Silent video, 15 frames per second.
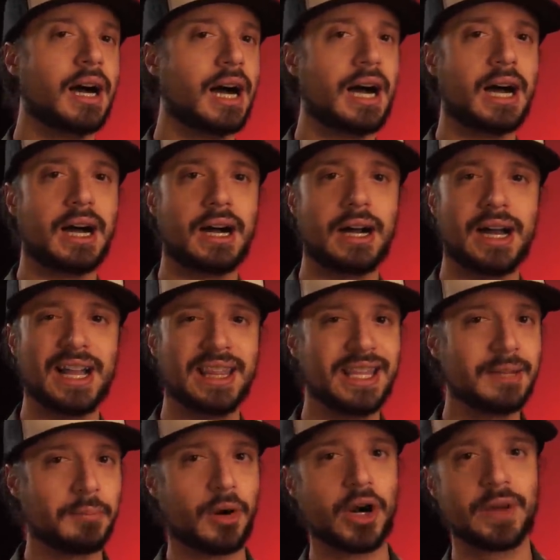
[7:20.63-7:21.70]
I
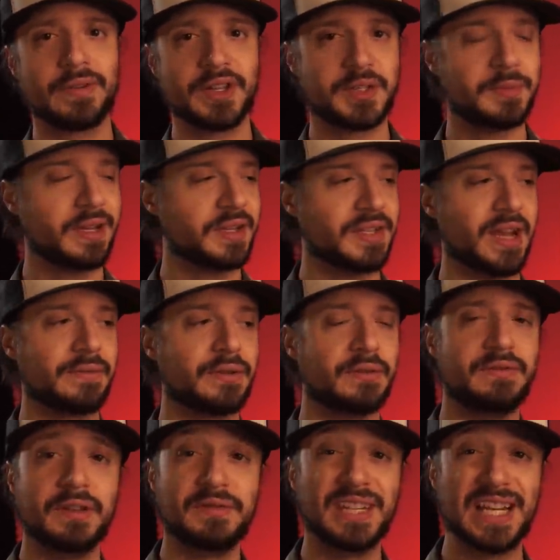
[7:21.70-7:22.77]
think part of it is because after
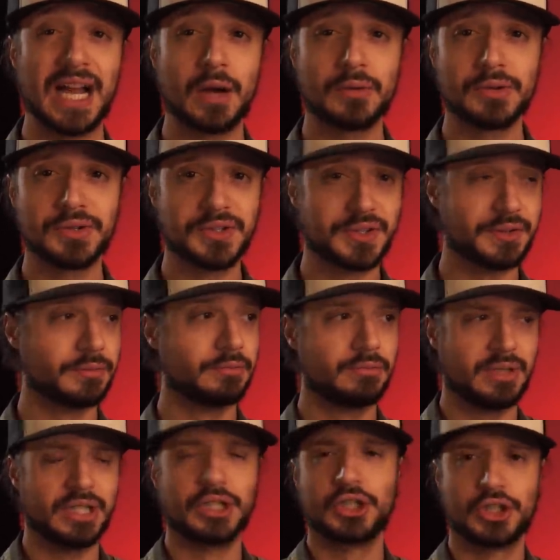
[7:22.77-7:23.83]
15
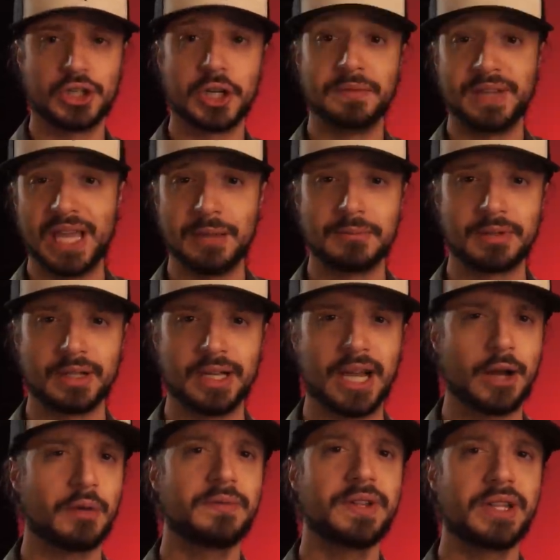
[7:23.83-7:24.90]
hours-ish of gameplay,
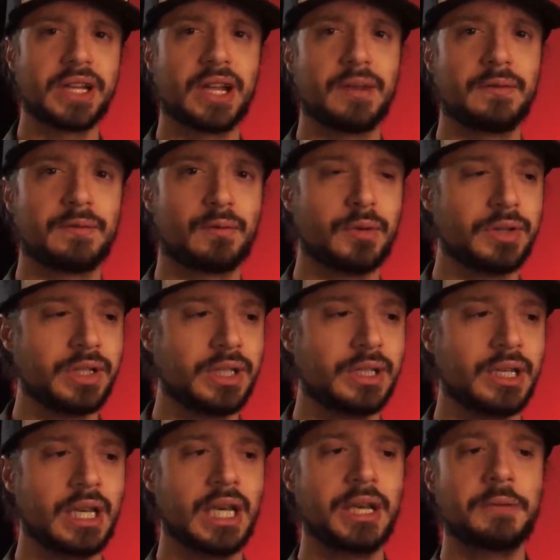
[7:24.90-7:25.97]
I don't feel like I've
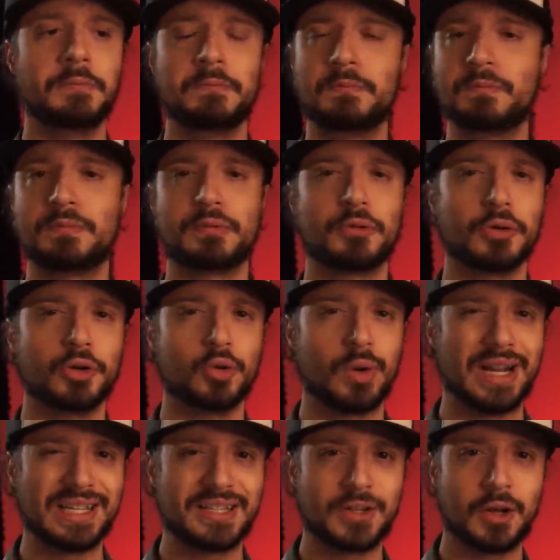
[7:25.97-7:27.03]
really
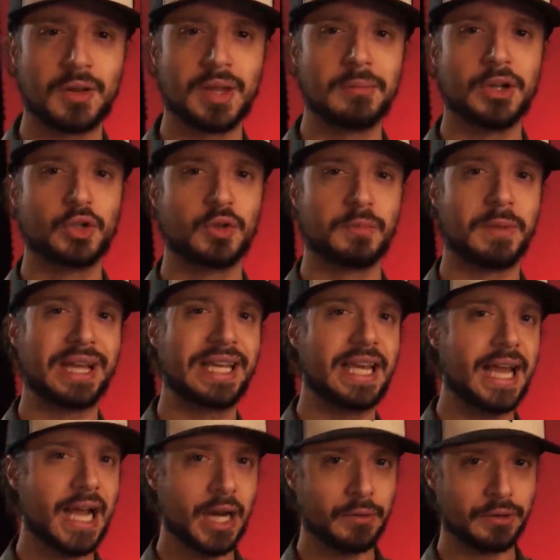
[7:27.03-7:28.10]
progressed all that much with my
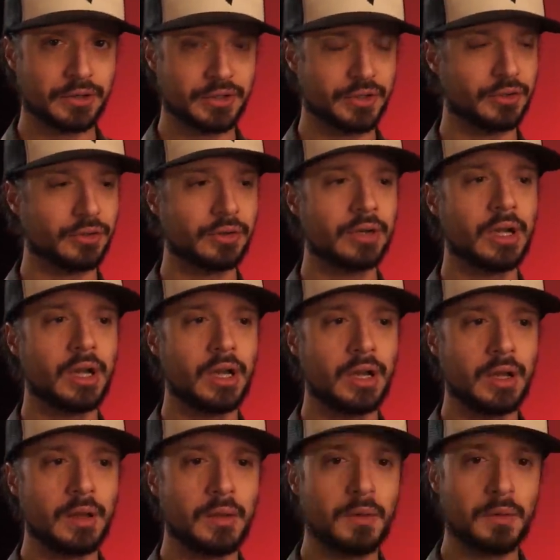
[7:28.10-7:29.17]
character.
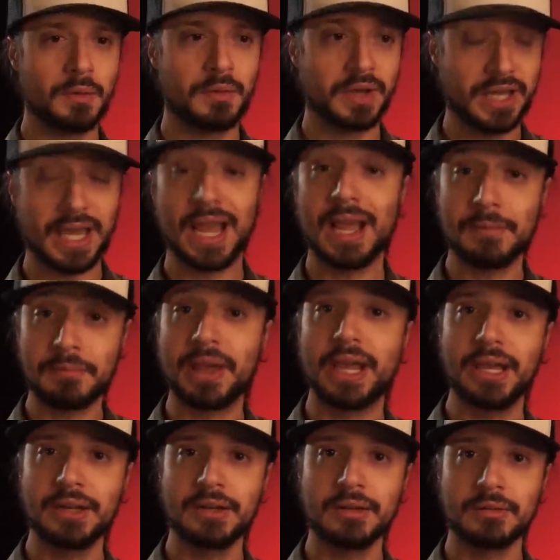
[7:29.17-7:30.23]
The
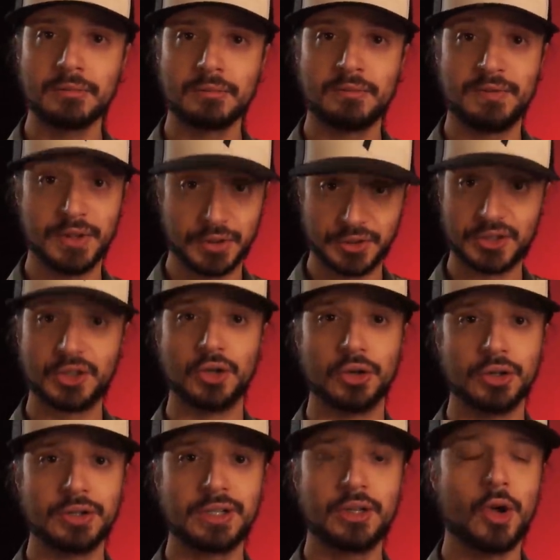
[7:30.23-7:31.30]
campaign feels
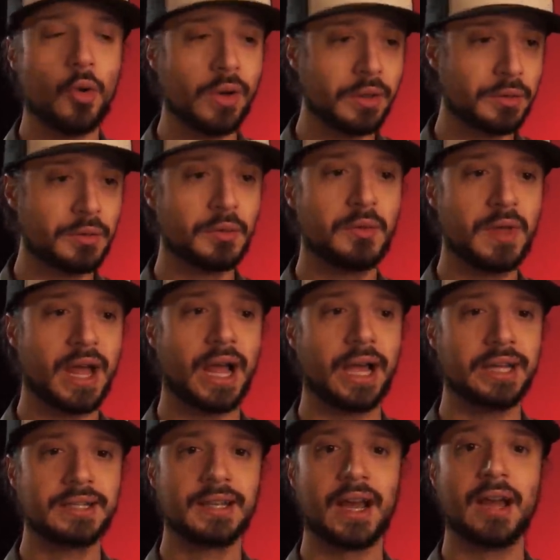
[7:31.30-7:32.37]
good. Going through
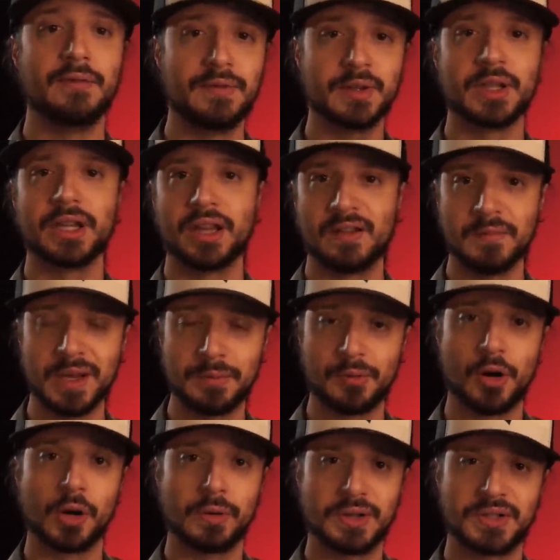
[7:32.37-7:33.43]
that, I feel like I've made
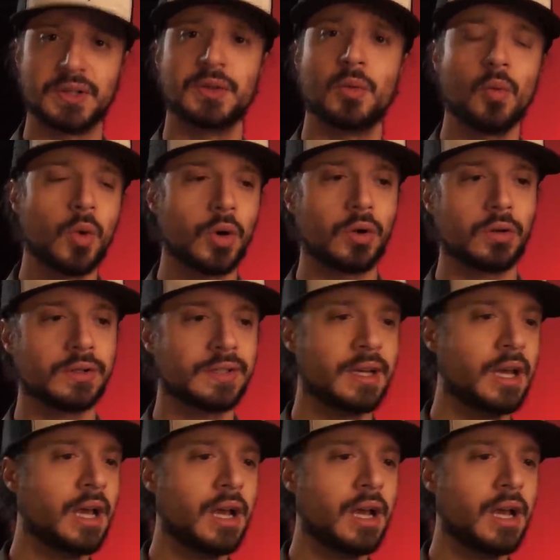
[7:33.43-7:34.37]
progress in the world.